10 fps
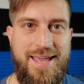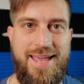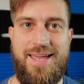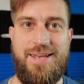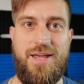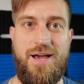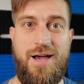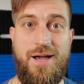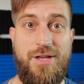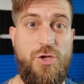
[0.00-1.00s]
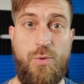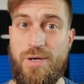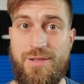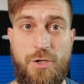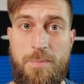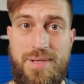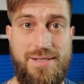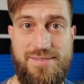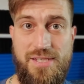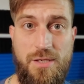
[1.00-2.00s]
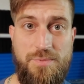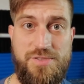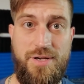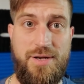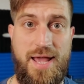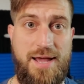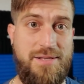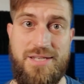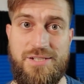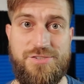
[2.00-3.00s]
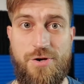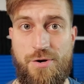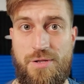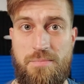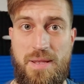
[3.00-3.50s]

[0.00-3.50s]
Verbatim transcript: and uh, you want a little bit of tips on how to get it started,